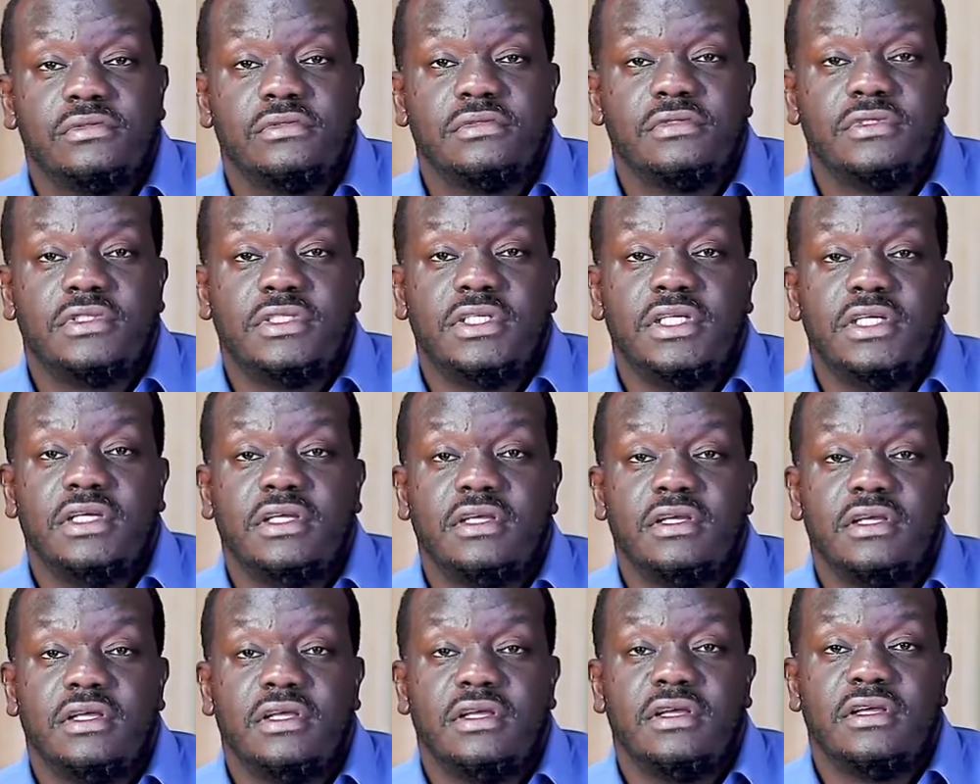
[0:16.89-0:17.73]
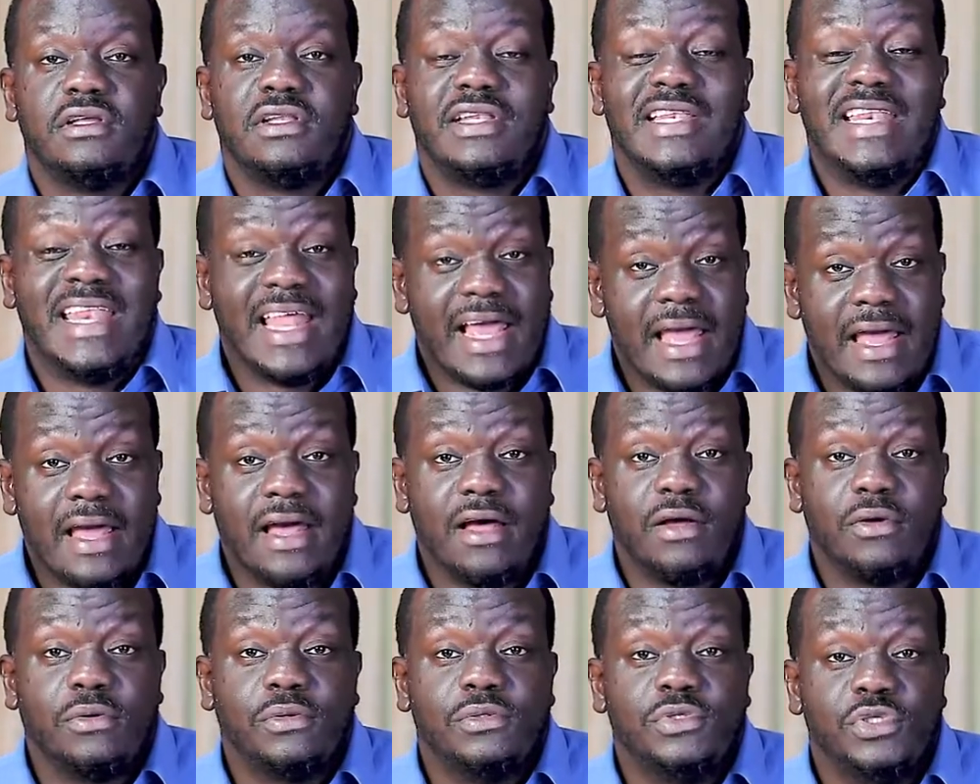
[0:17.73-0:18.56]
See,
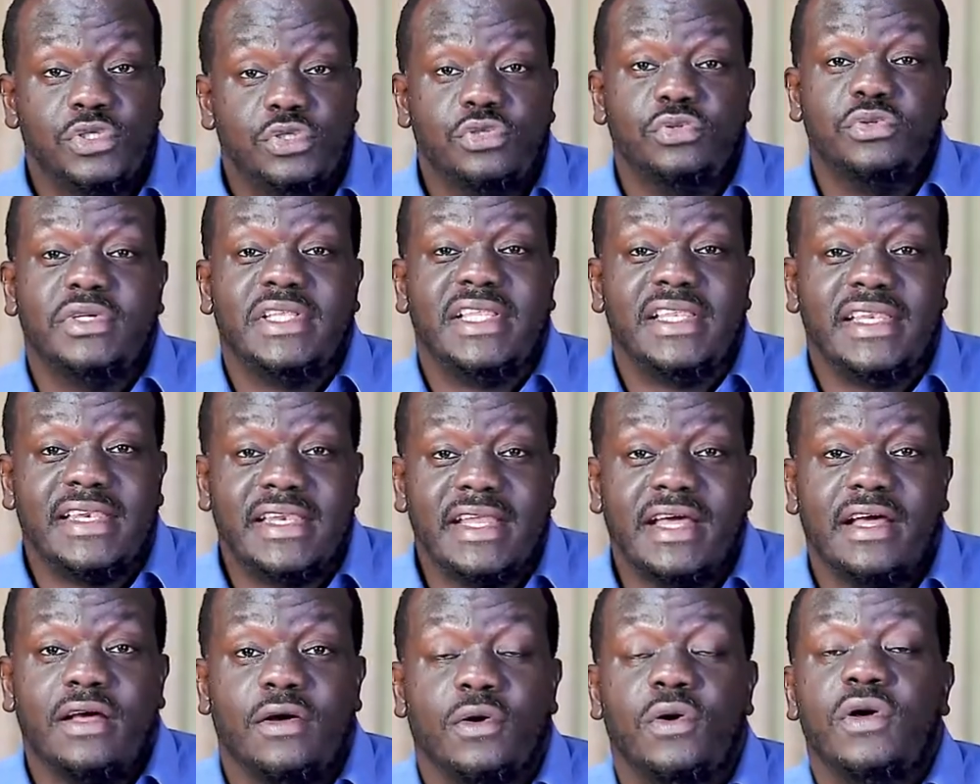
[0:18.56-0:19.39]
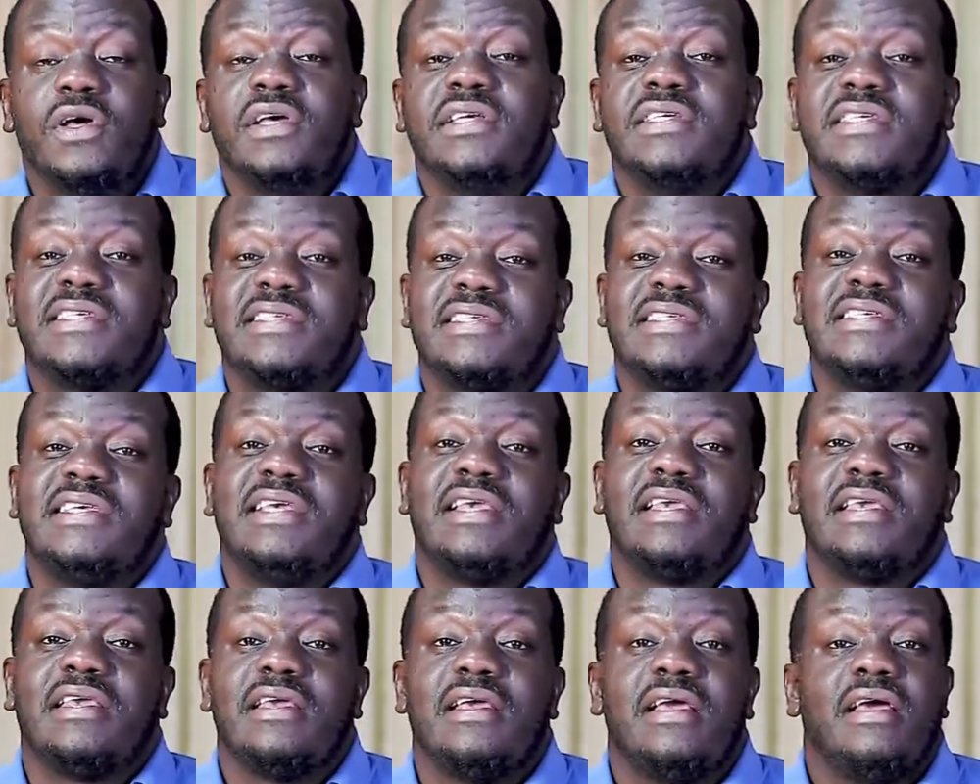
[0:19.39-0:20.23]
now, do it now.
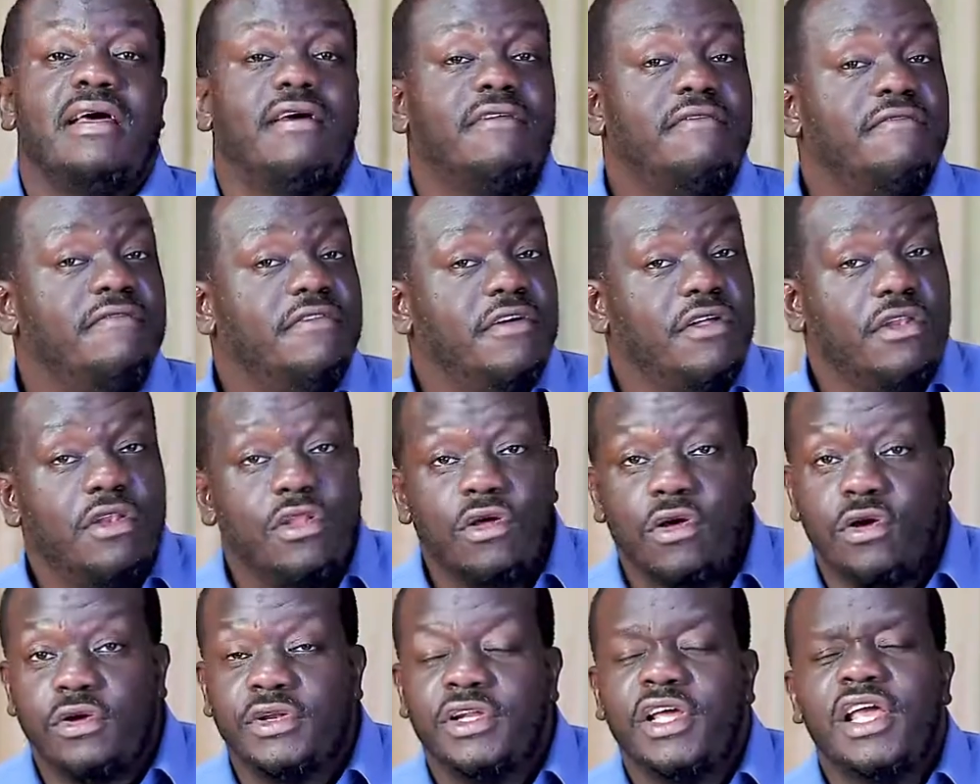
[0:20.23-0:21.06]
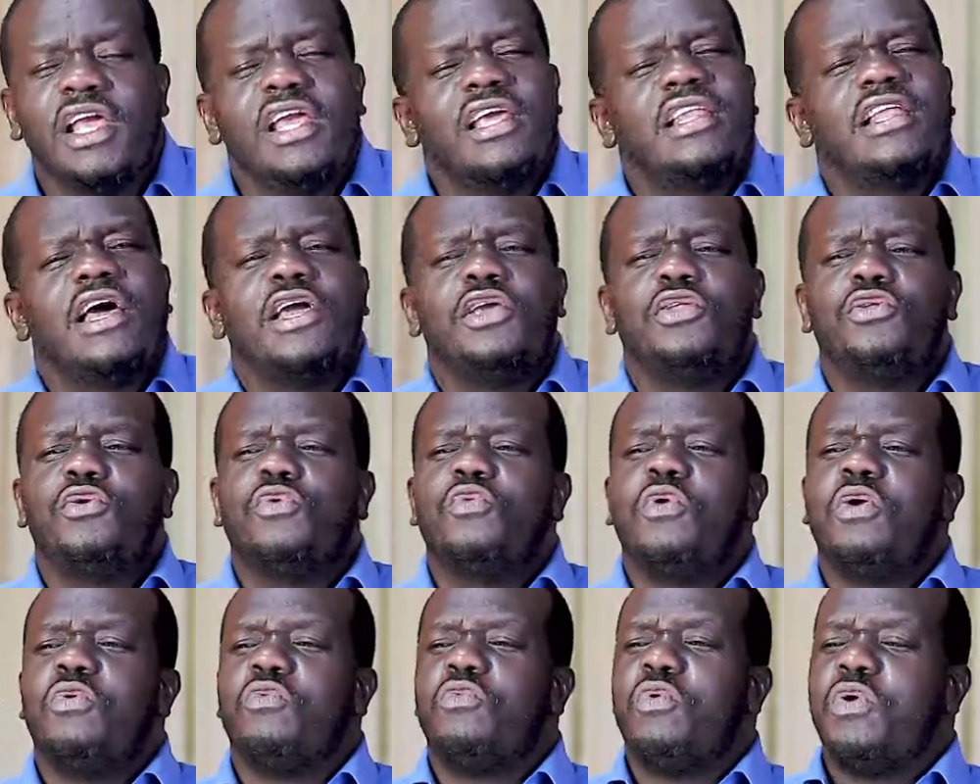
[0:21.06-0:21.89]
Seek the Lord. Now, you know,
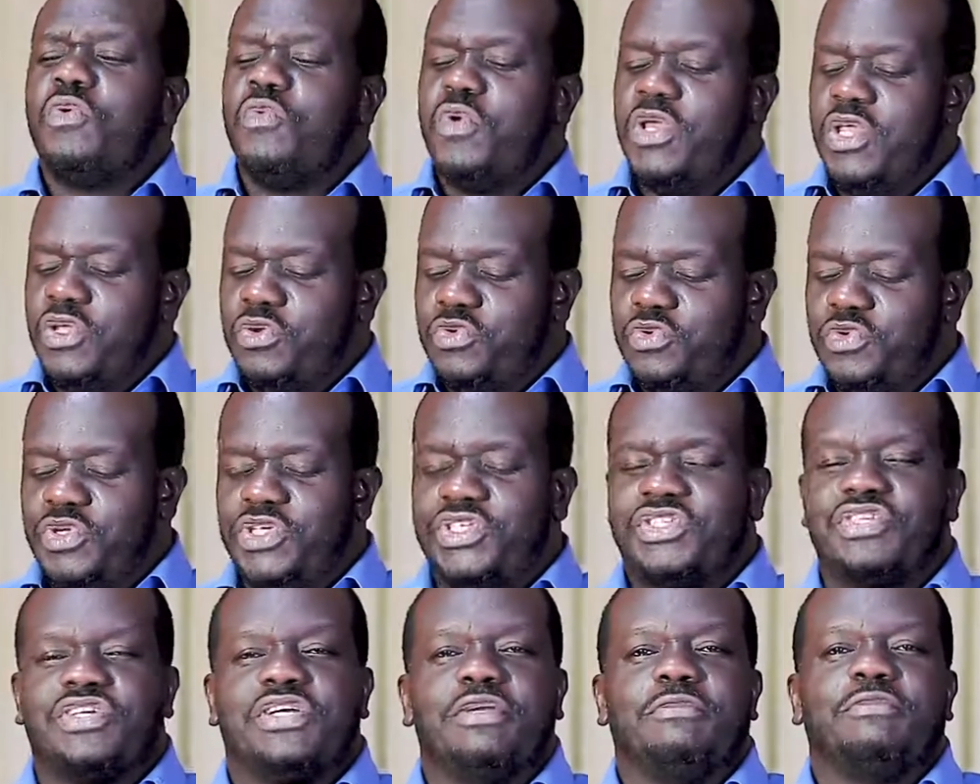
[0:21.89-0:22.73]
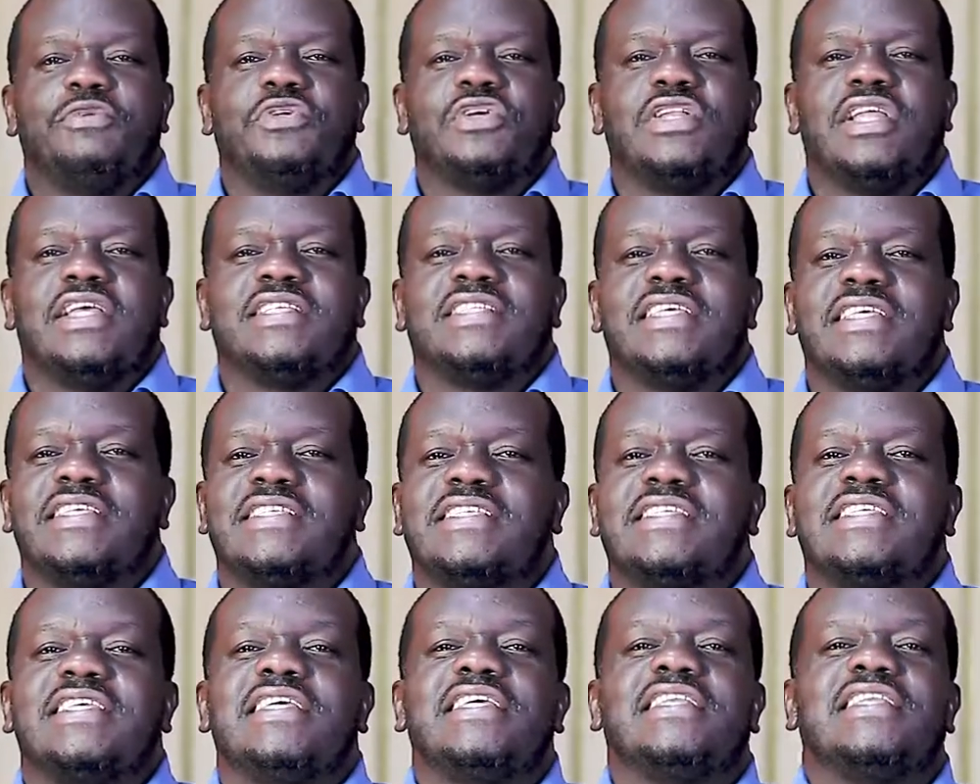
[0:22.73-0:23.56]
when, when you read scripture, like say,
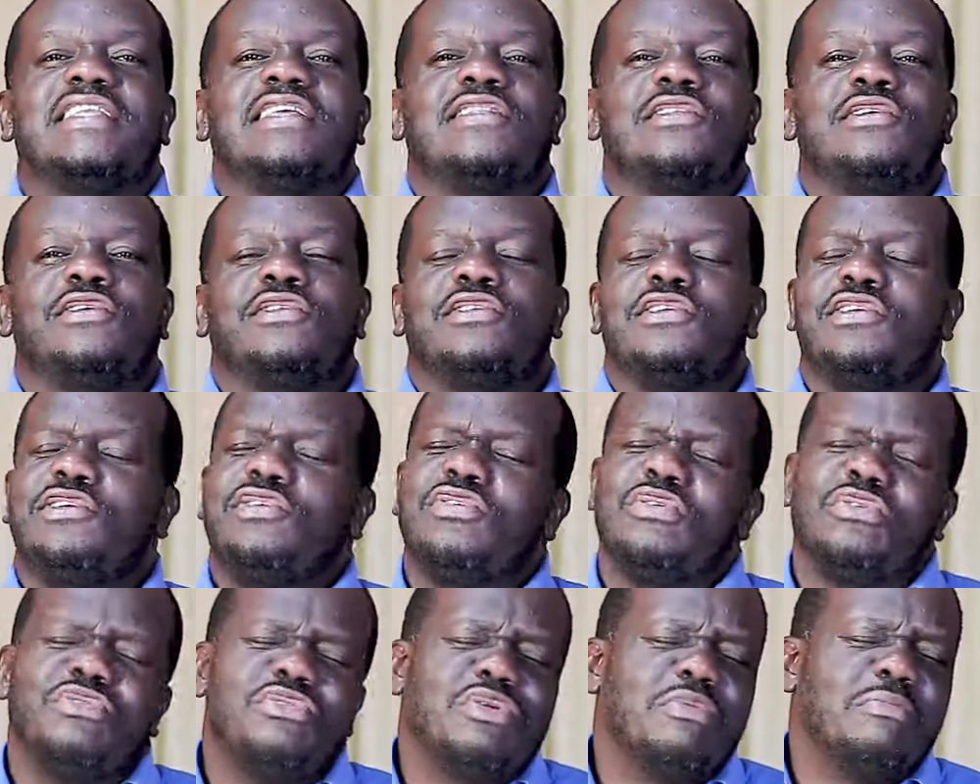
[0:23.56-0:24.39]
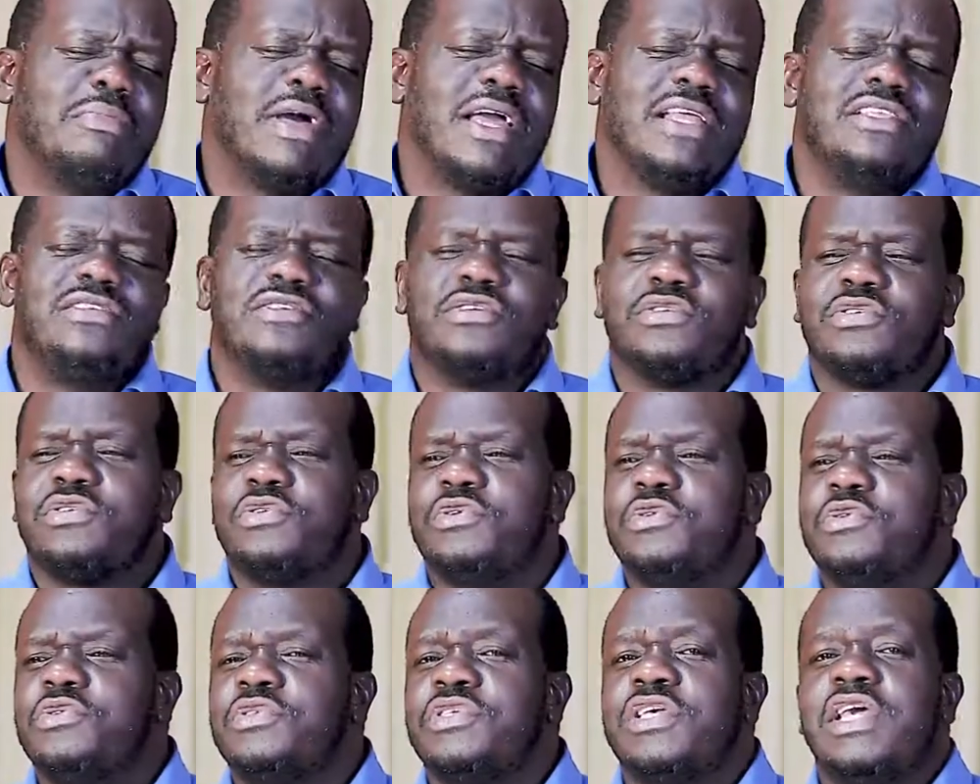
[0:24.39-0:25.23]
Seek the Lord, your, your mind just
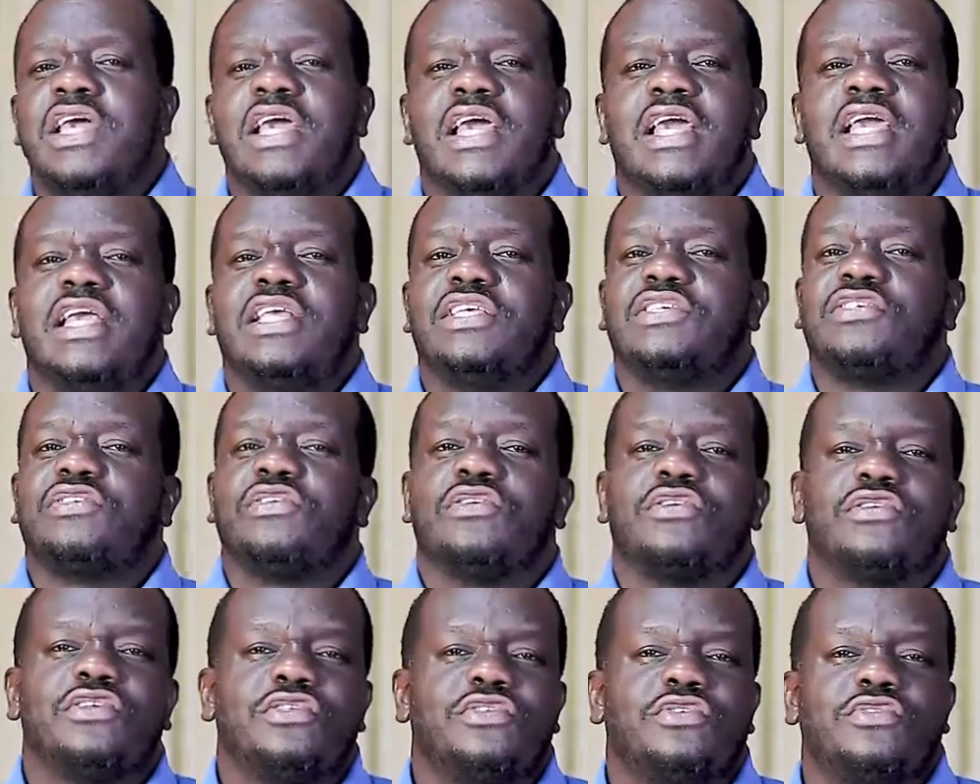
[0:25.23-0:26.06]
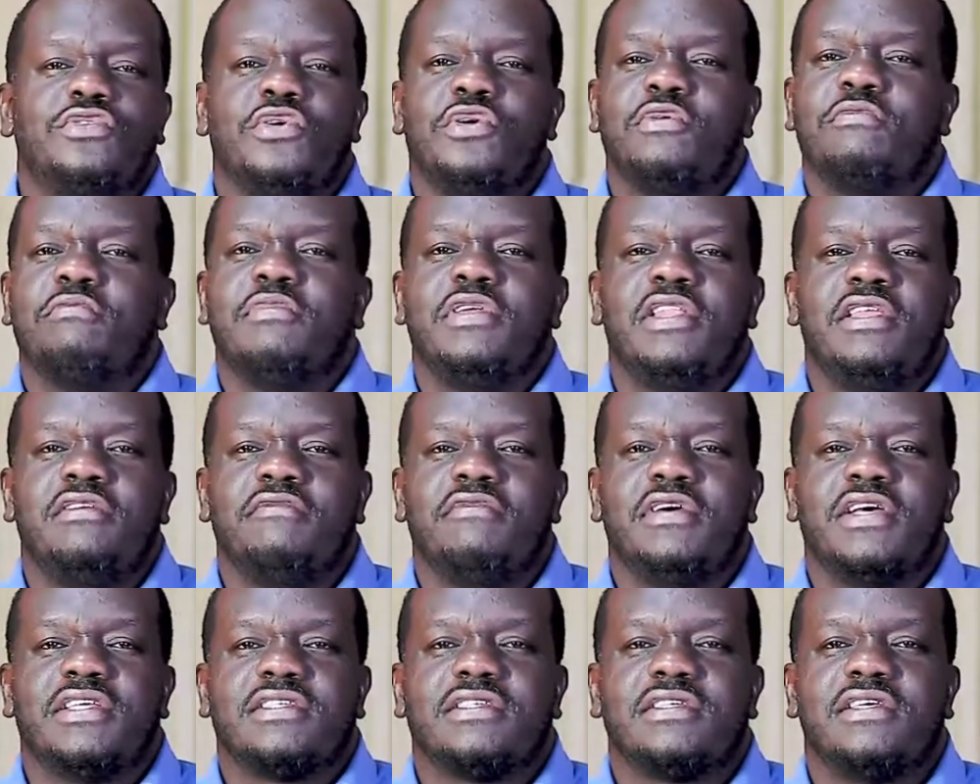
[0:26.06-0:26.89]
goes, He's talking to
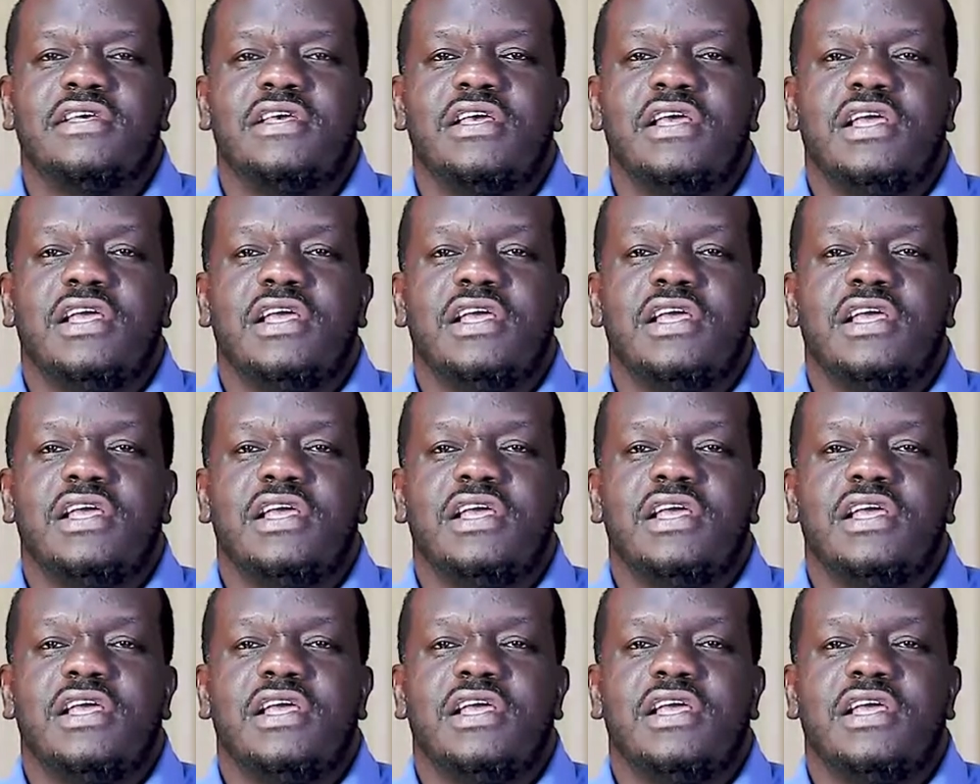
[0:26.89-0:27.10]
unbelievers.